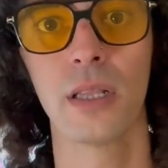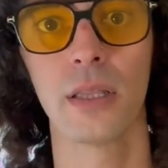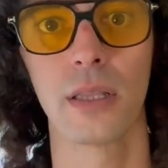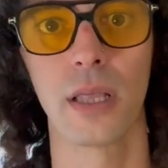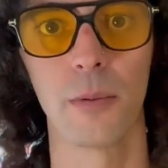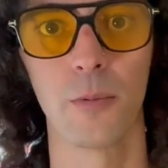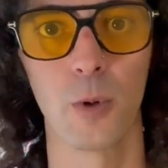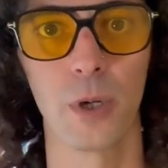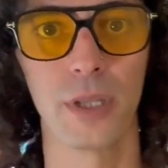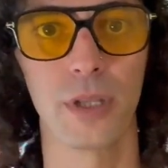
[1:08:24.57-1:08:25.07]

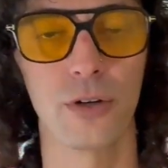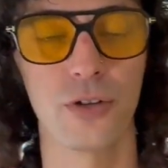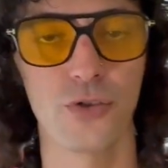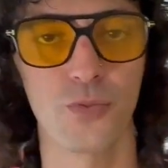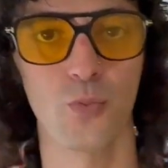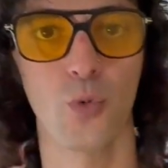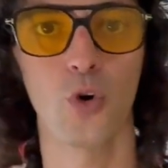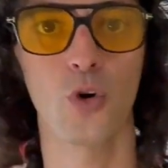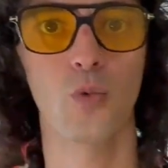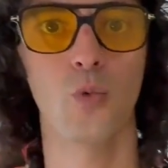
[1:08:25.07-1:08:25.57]
that when there's
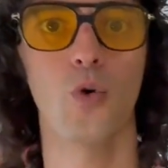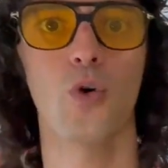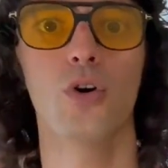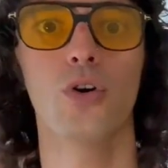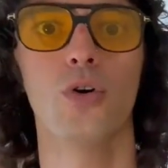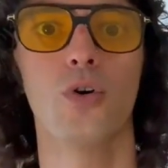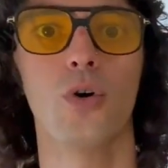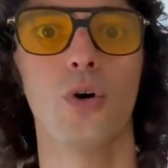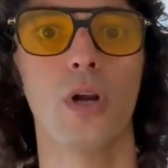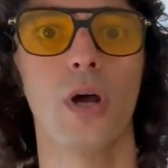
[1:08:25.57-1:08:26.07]
more war
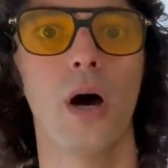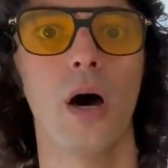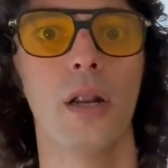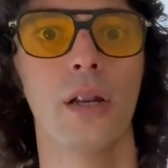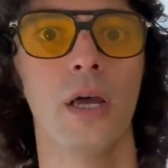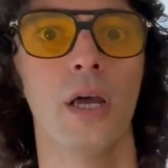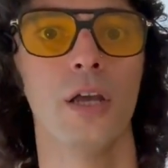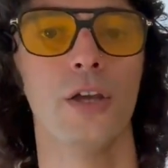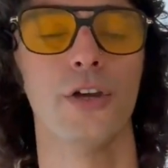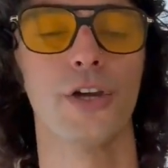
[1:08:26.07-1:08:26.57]
going
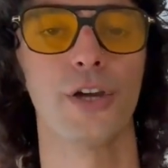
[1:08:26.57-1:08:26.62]
on,